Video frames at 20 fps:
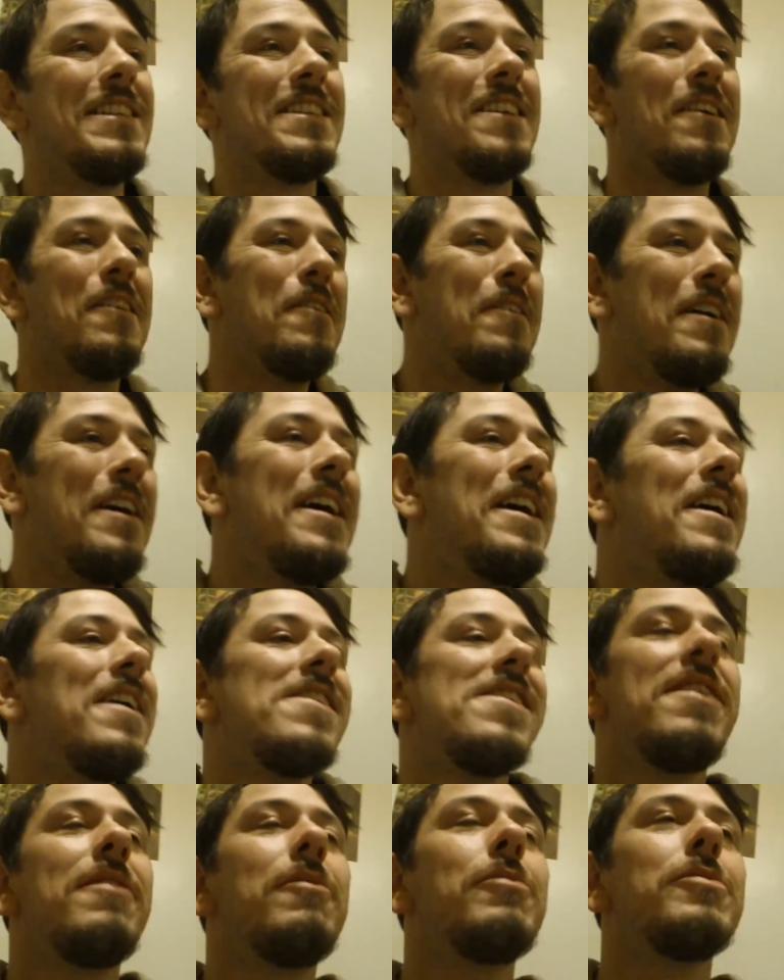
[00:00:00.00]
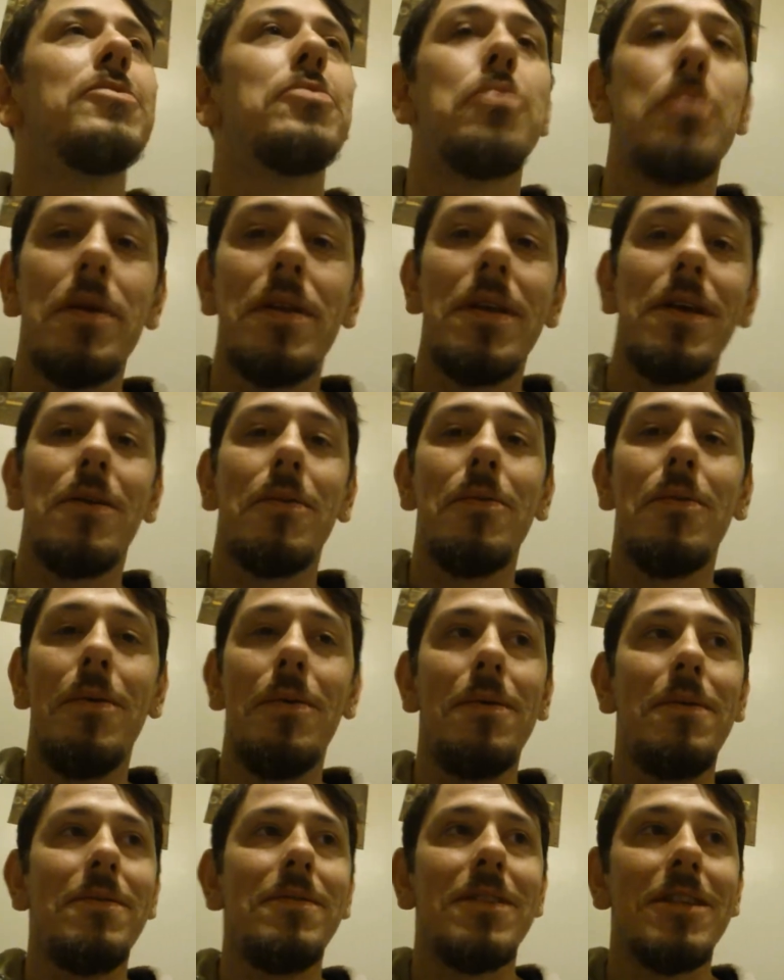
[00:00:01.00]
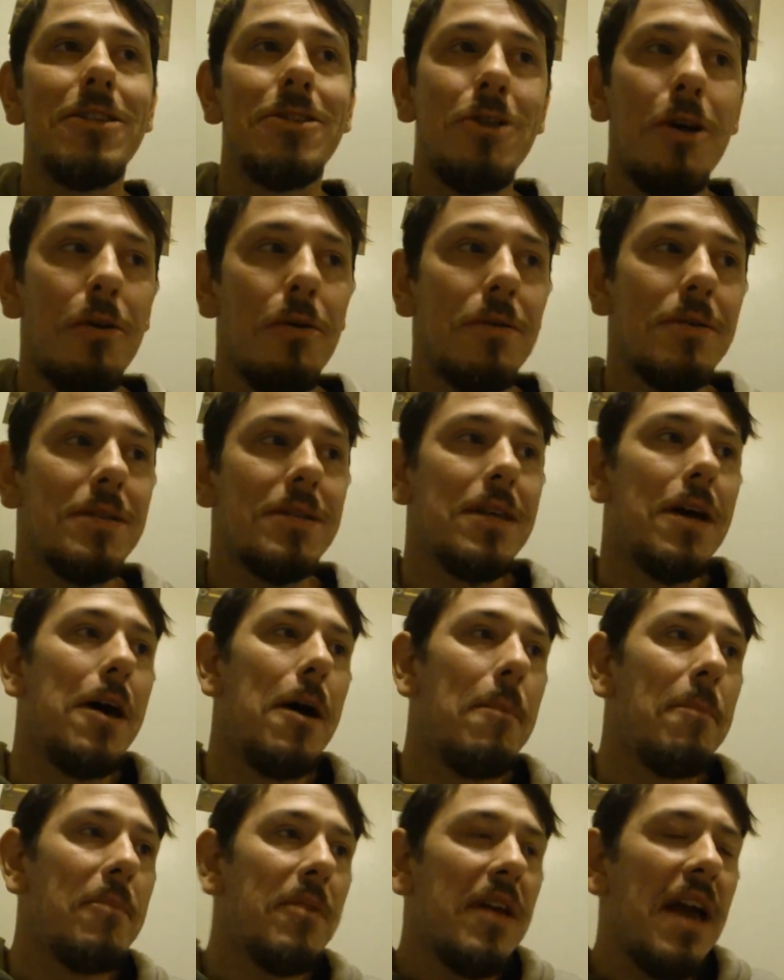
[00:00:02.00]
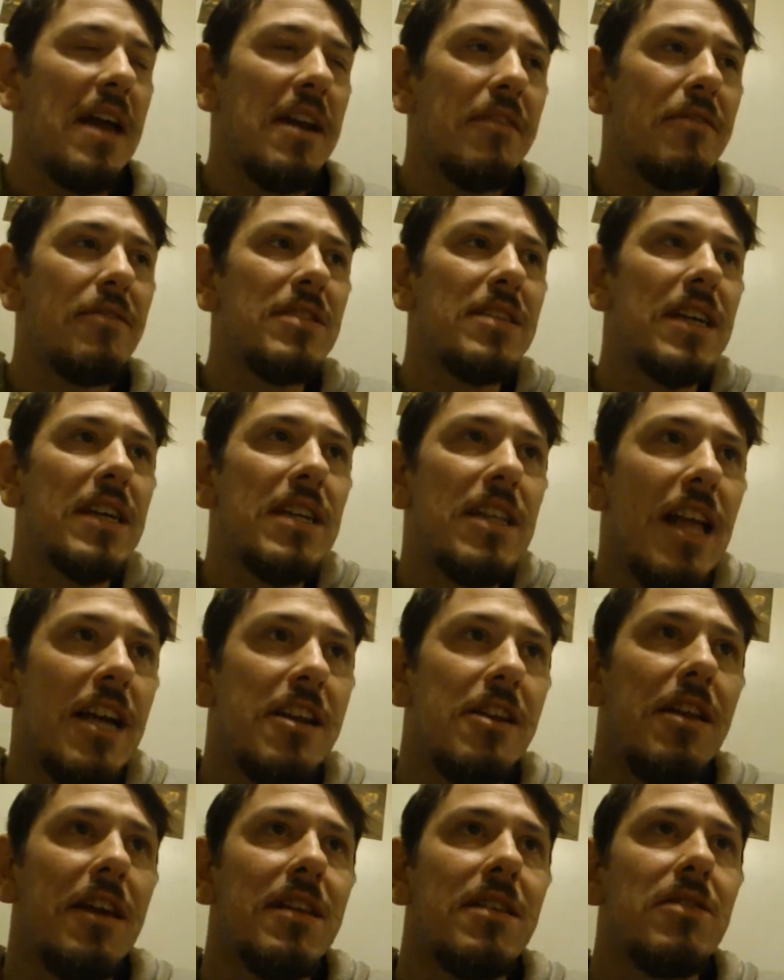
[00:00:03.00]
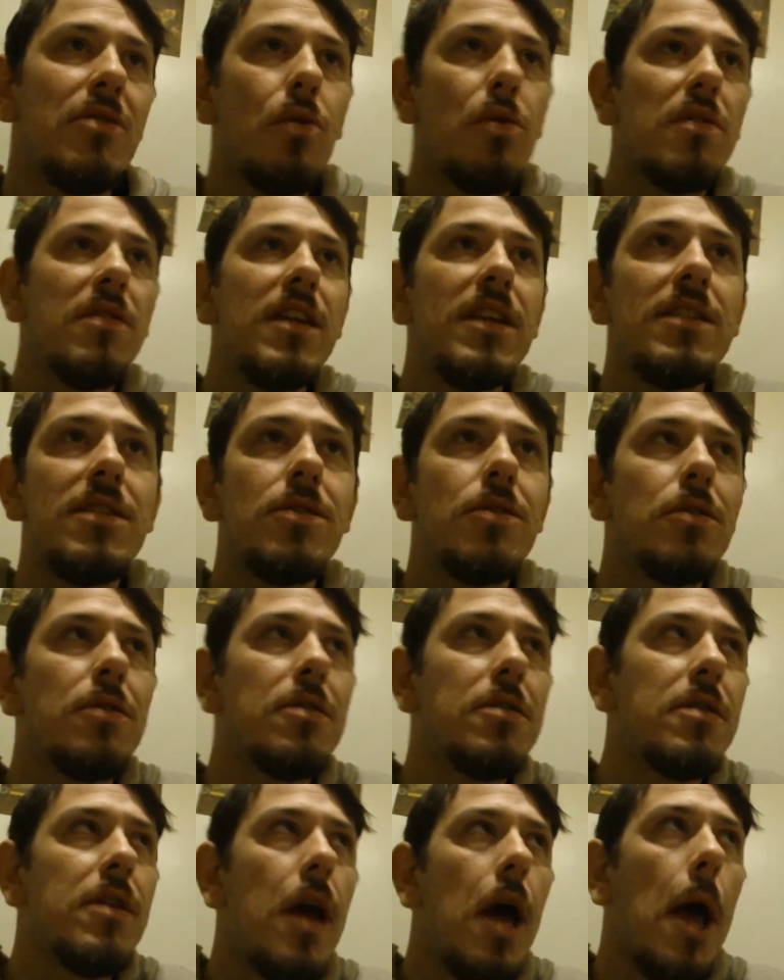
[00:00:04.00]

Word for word: So it was really cool. The jokes um, kind of was like a lot of like northeastern,